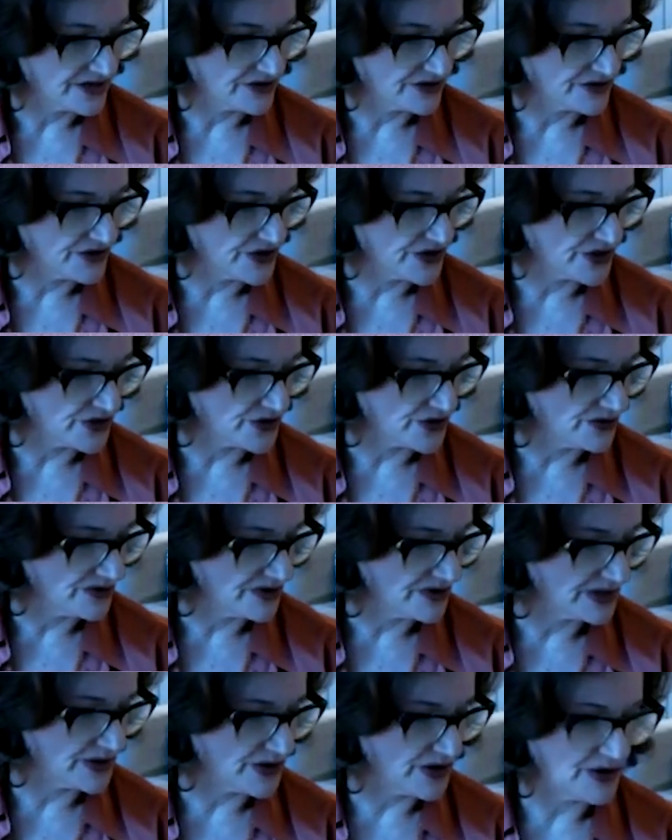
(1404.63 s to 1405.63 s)
don't
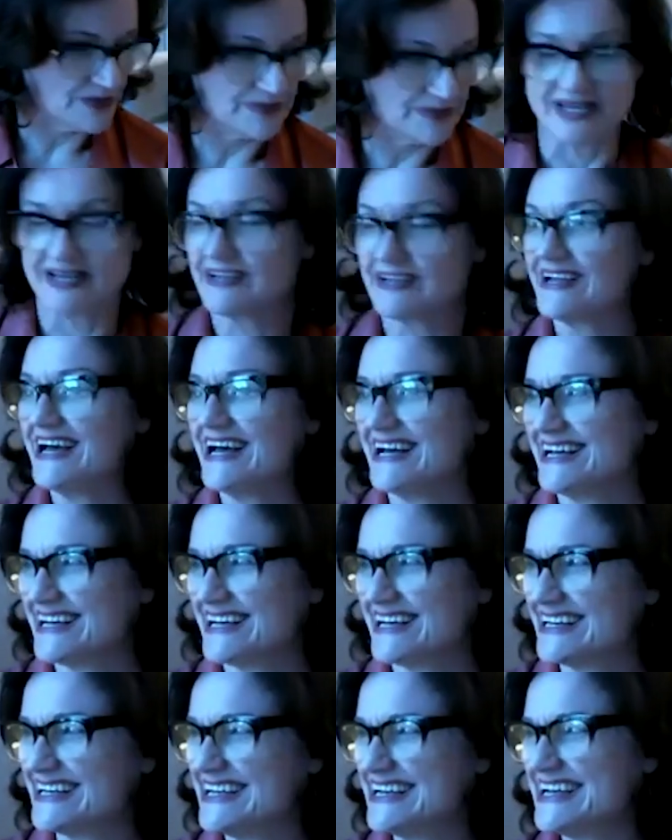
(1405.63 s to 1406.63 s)
know, alarming
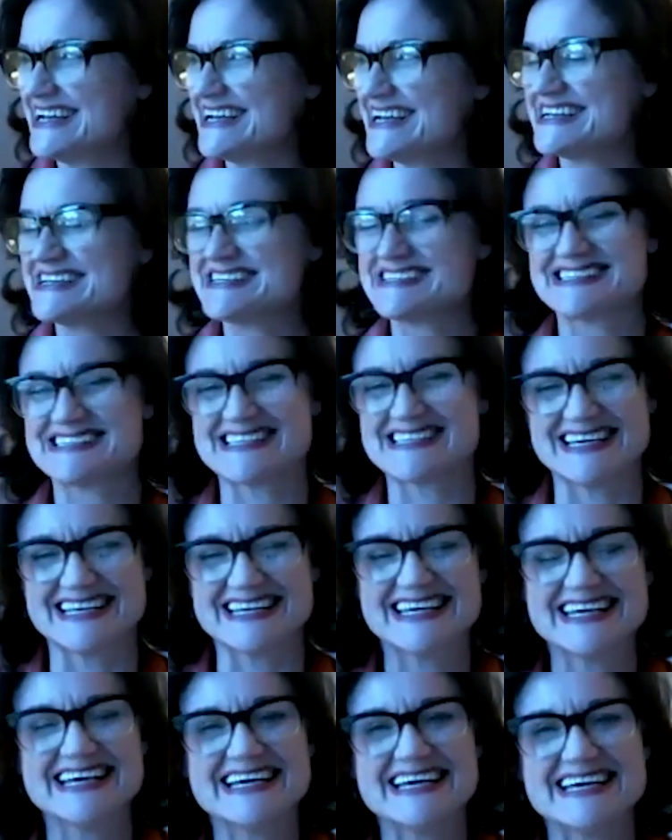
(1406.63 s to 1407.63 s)
is
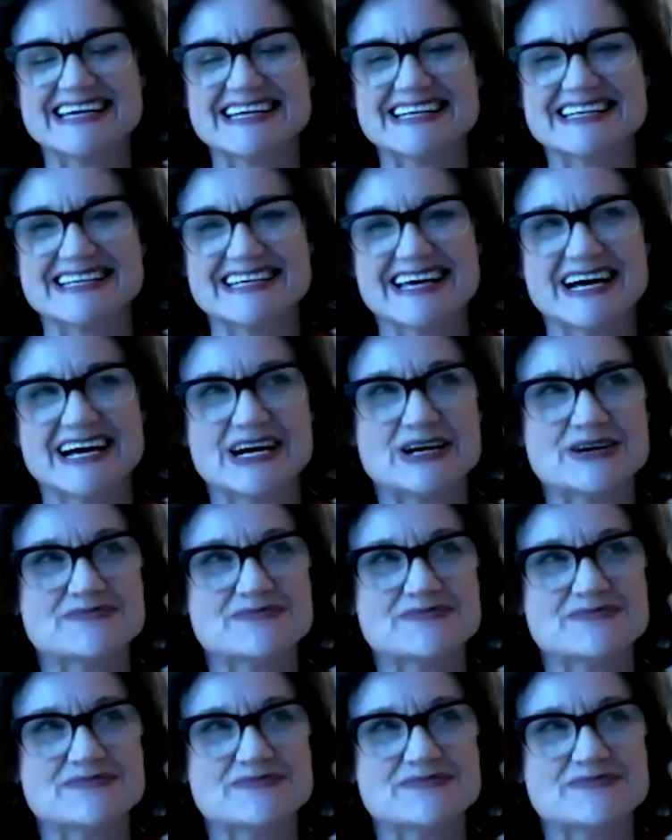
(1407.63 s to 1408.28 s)
that this